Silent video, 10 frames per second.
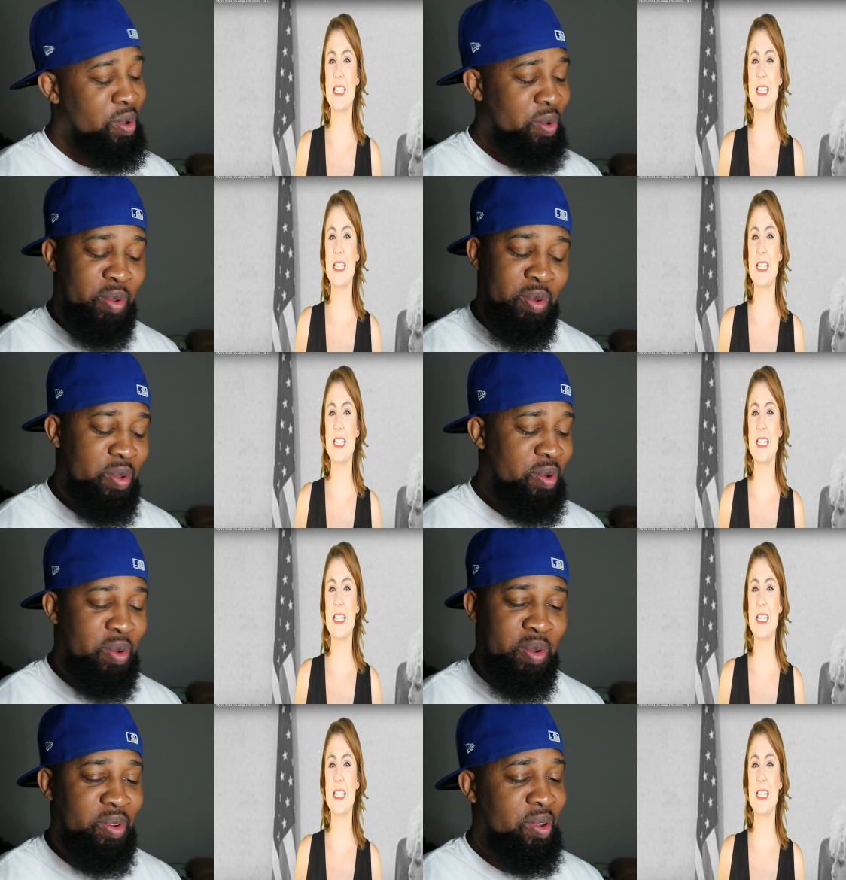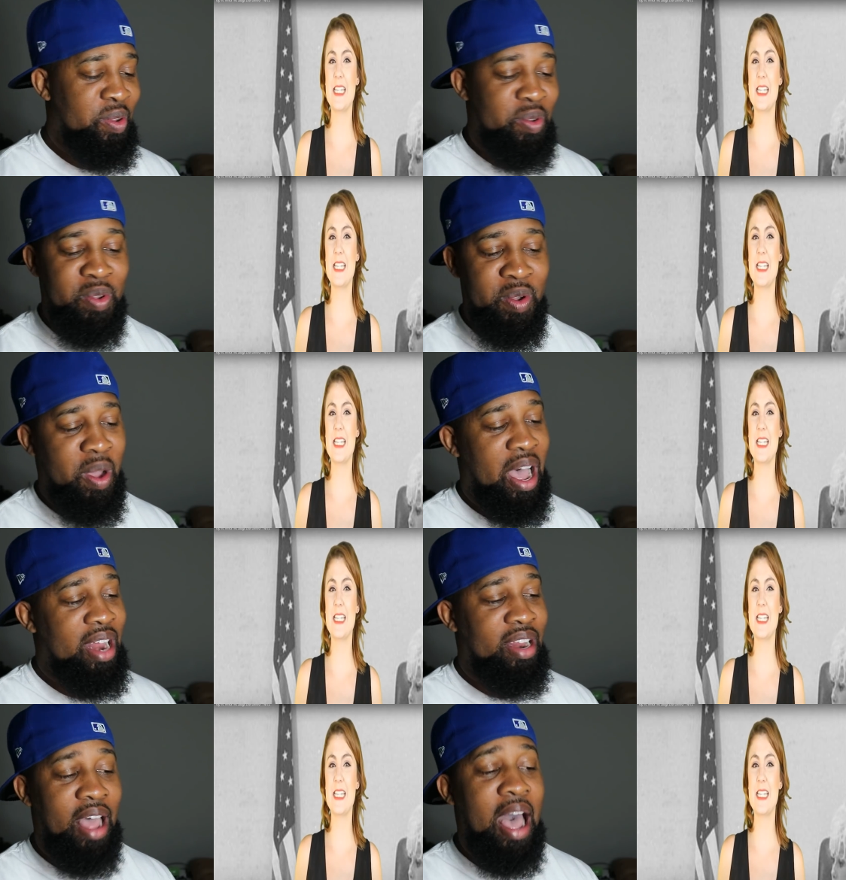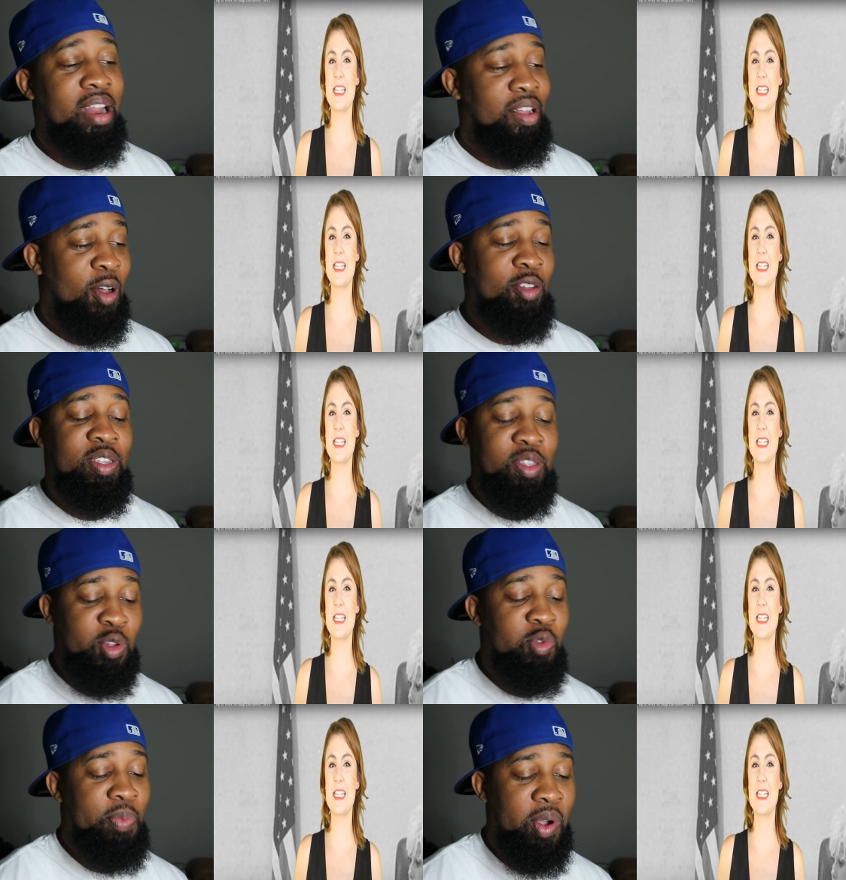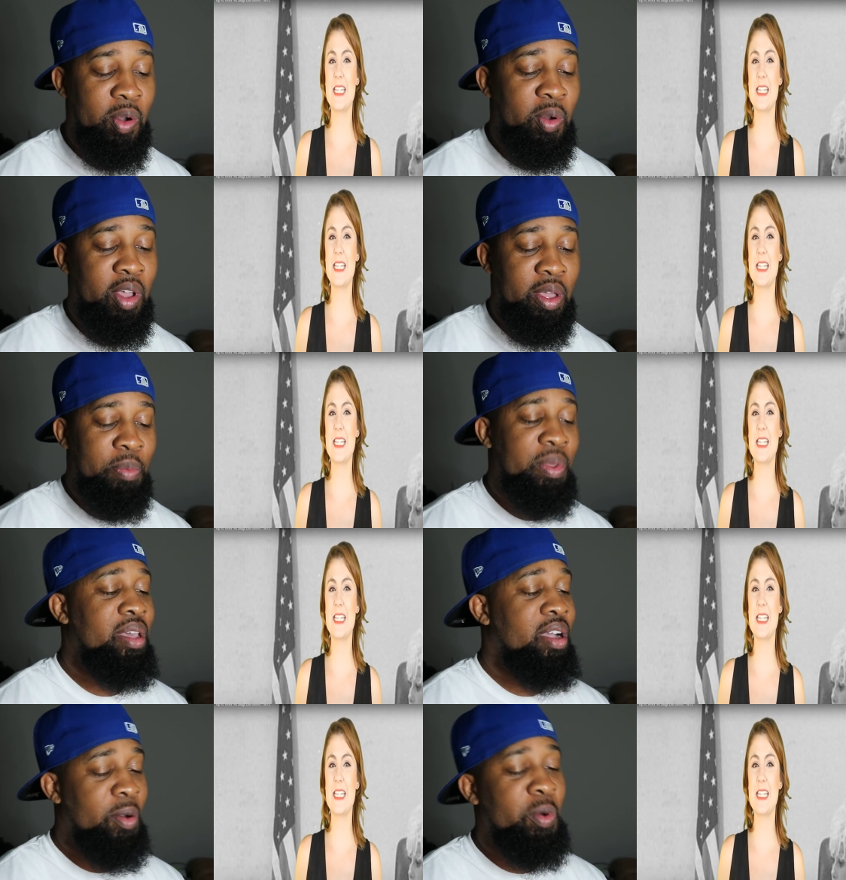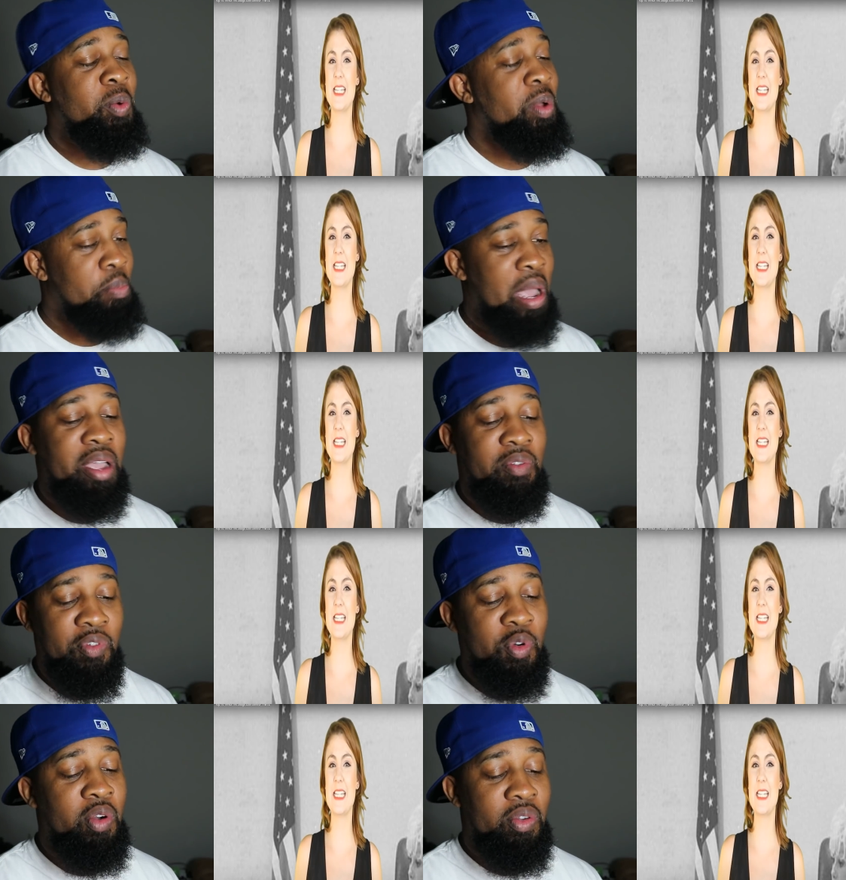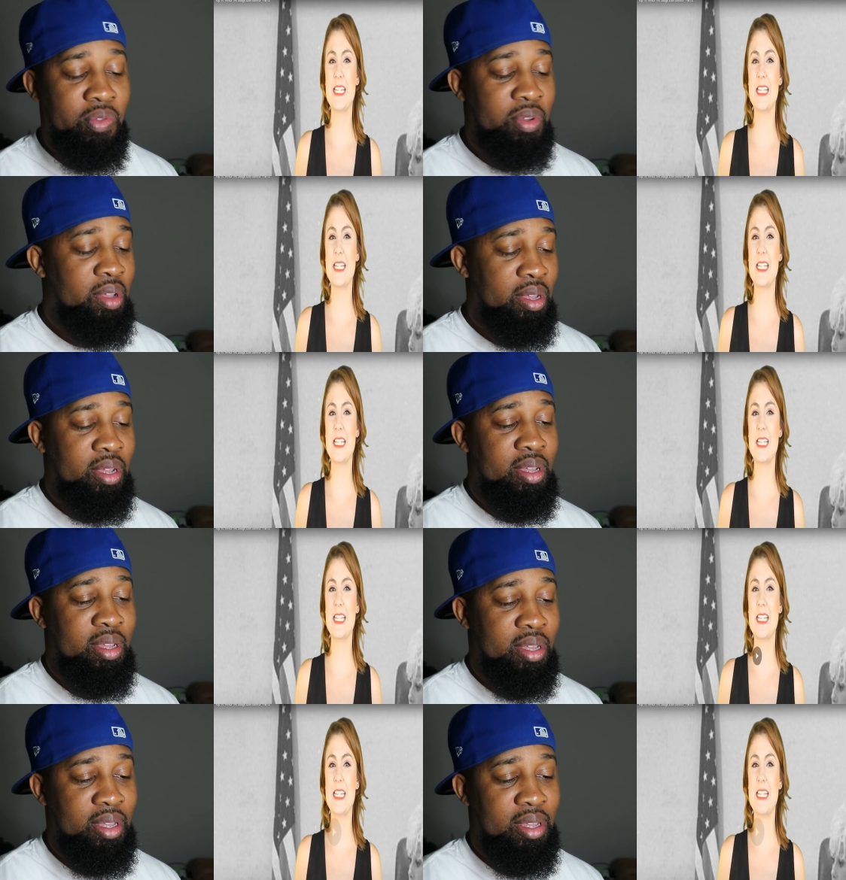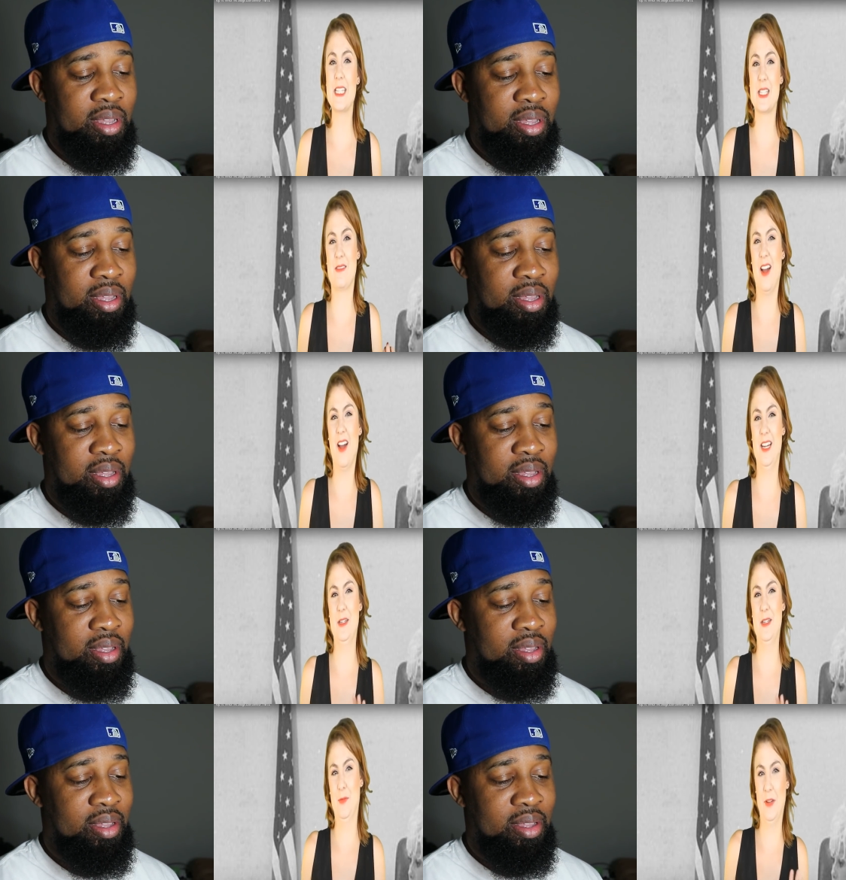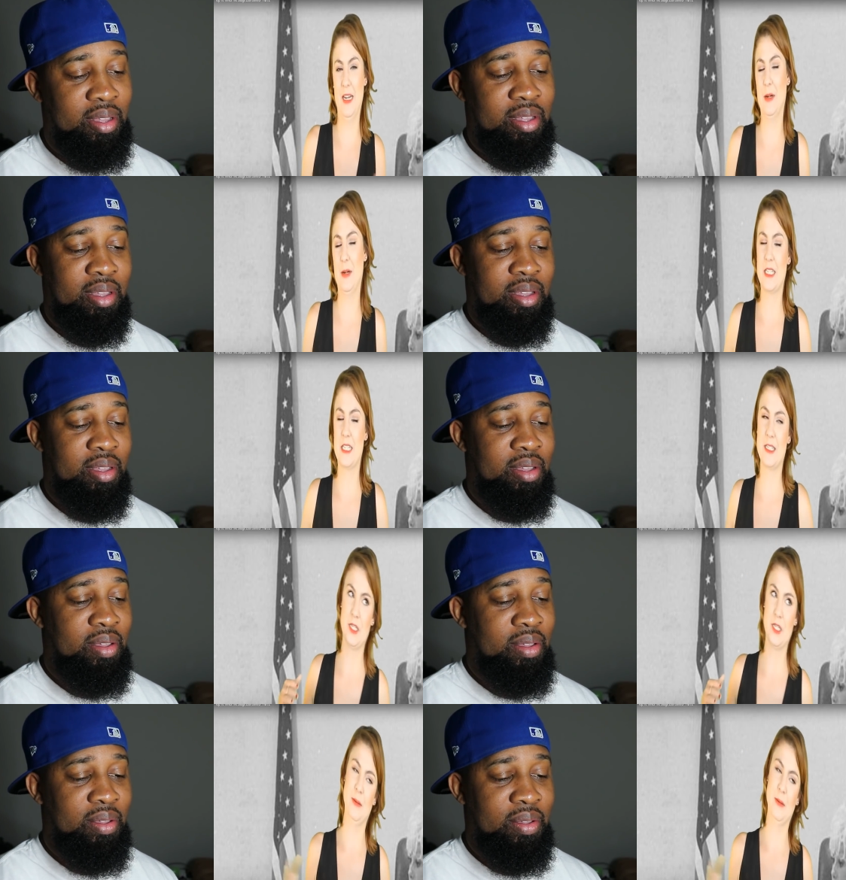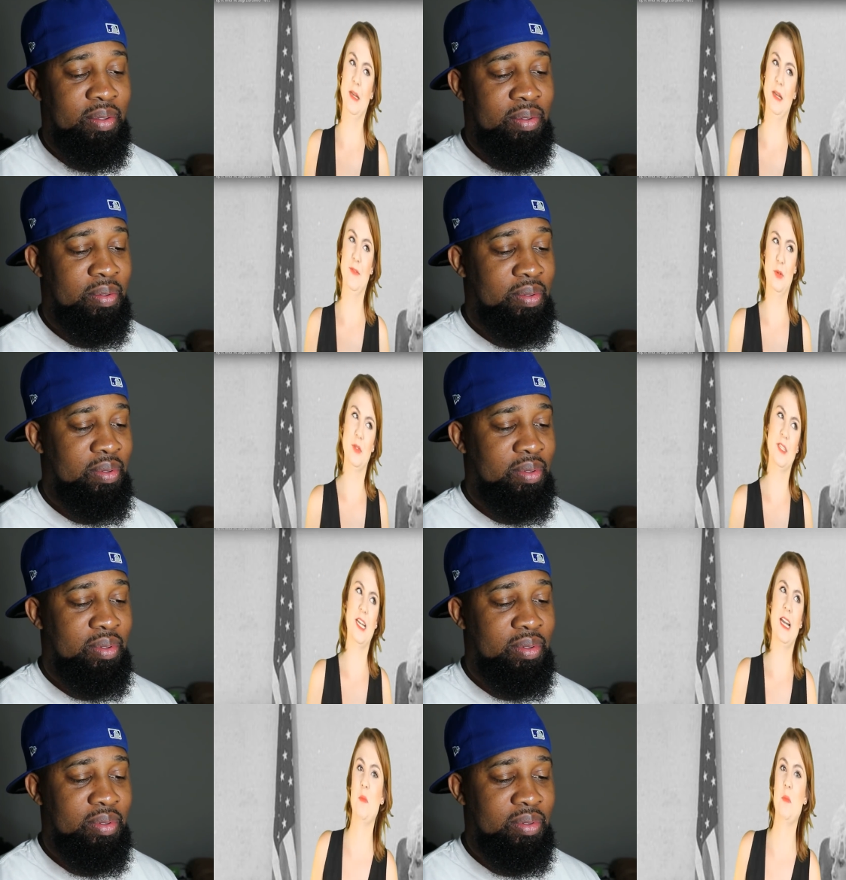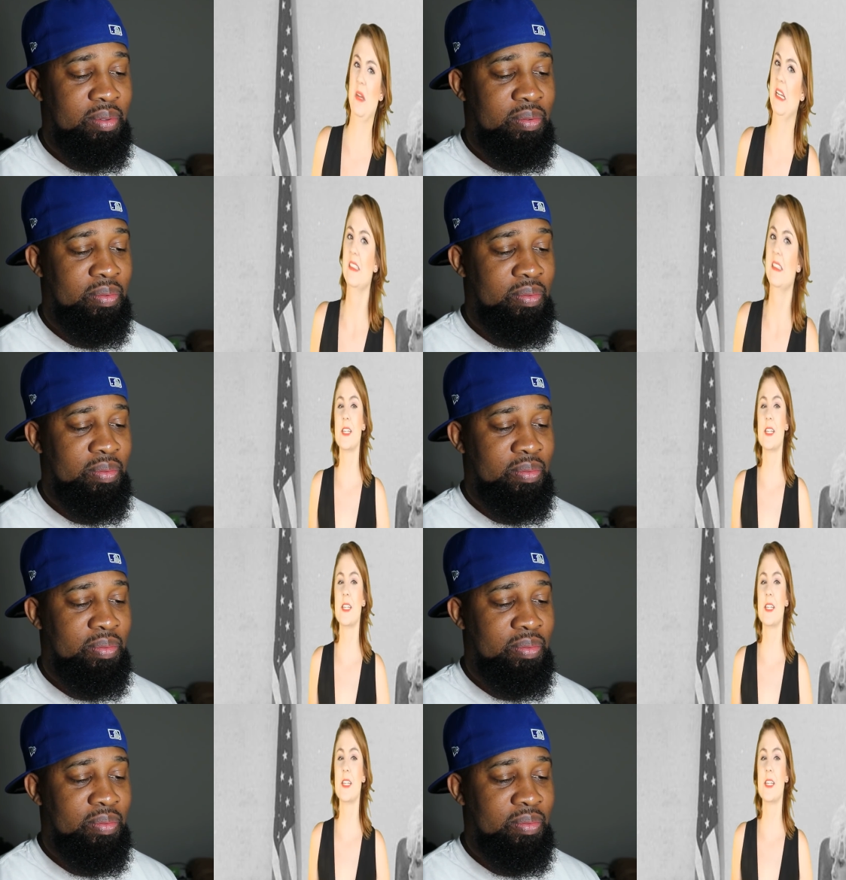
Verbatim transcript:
Speaker 1: no, no, no, no, no, no, no, no. I'd I'd have lost it too, bro. Me and her would have went back and forth
Speaker 2: is kind of hilarious on some levels, I have to admit. This